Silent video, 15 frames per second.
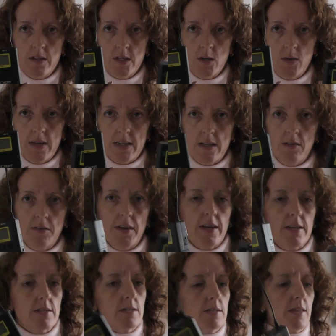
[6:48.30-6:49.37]
little
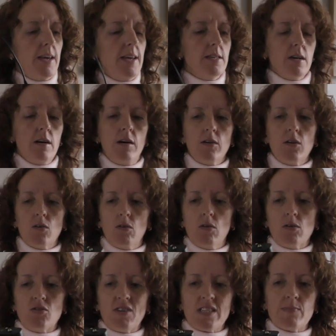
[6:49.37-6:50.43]
things. So these are
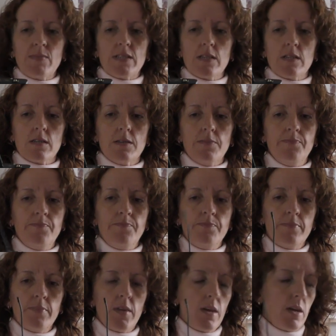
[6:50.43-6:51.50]
your transmitters.
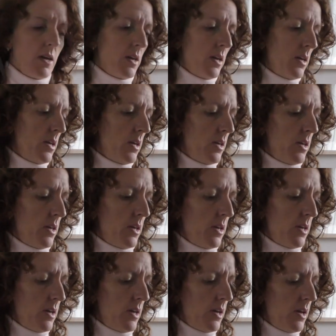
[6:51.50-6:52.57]

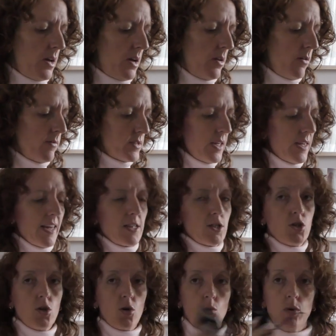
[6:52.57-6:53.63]
And you obviously get
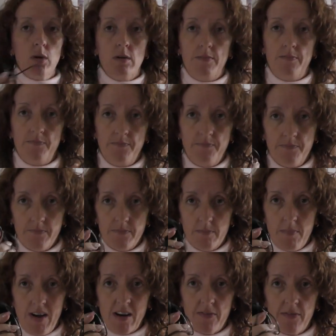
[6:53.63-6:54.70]
two
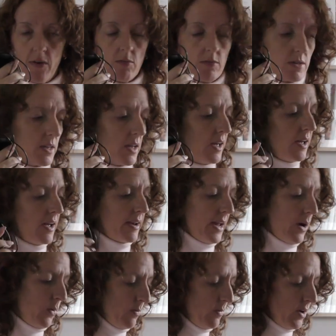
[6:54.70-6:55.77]
microphones.
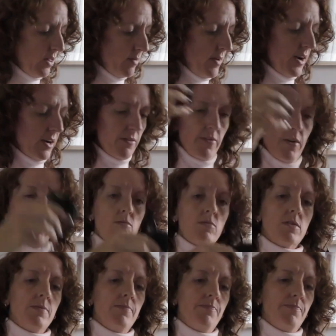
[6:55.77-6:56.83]
Now, when we got the
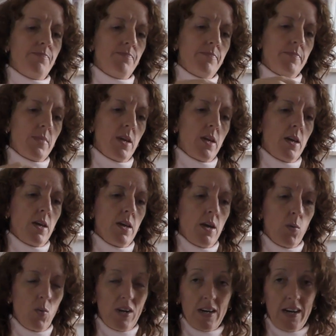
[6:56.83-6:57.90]
microphones,
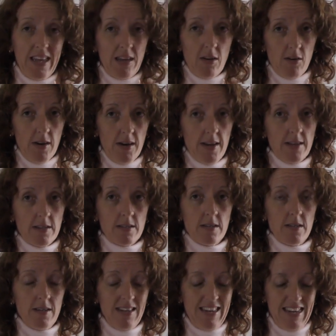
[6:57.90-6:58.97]
when Lee got
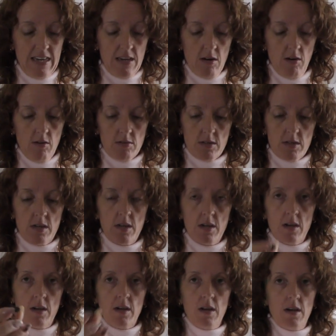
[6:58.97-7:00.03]
his, he got
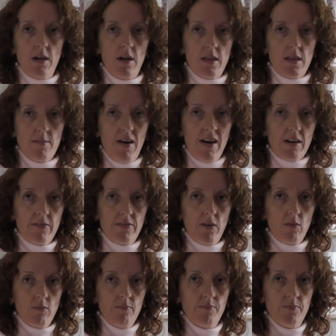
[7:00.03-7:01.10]
the
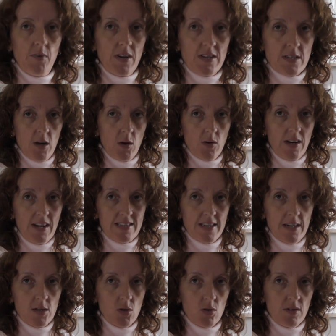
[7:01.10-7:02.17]
microphone on own. And he
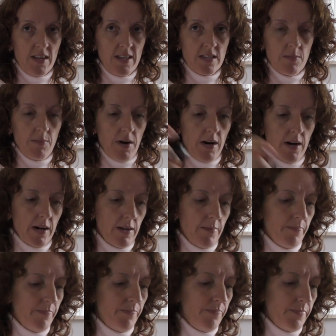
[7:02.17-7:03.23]
said, you'll need to buy
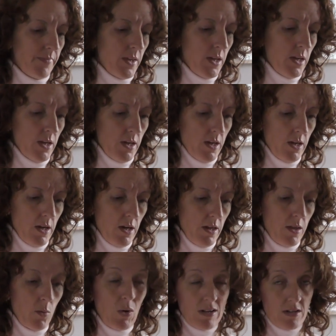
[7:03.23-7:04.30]

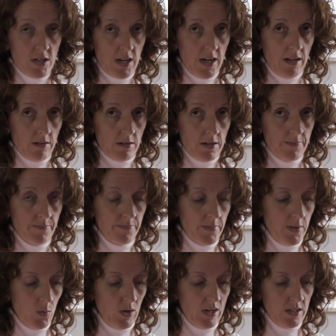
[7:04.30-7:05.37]
the windshield,
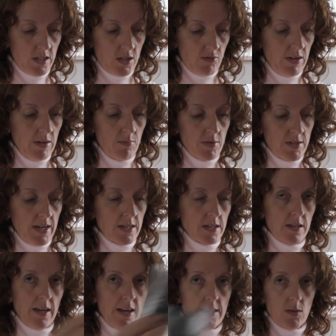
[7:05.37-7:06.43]
the windscreen
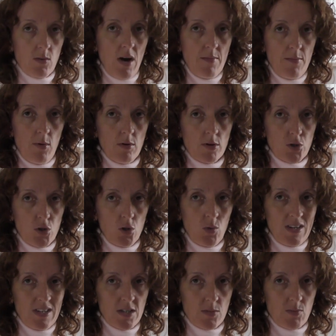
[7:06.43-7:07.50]
protector thing. So I bought two
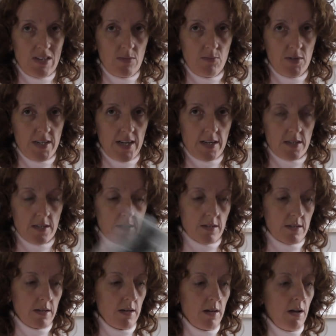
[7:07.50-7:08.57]
wind
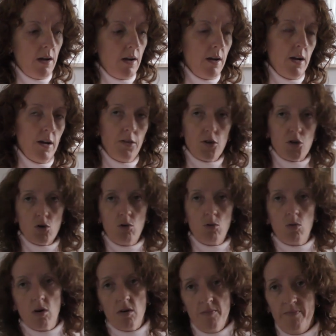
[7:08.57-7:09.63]
protectors. The dual
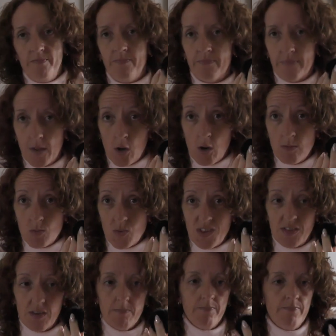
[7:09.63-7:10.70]
one comes
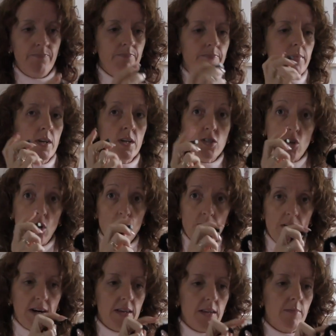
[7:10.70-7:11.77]
with them. Don't
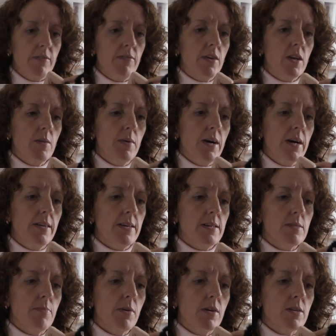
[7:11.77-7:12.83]
buy them if you're going to buy
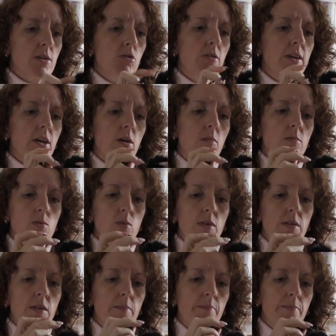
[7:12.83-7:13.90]
this, because it already comes
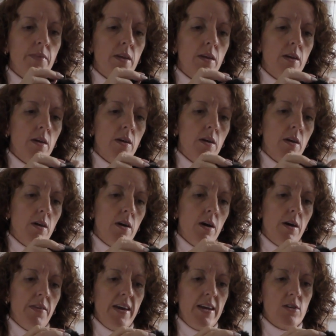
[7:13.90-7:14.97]
with them.
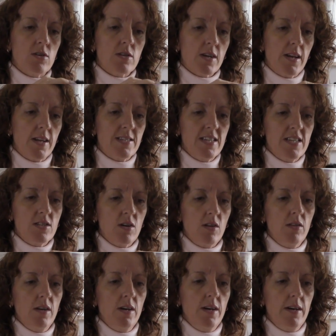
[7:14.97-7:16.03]
And they just kind of sit
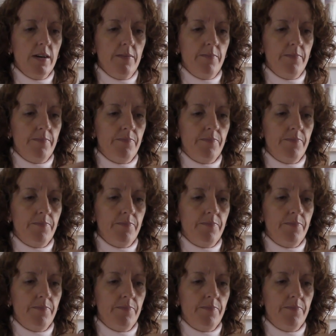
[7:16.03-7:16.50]
on there,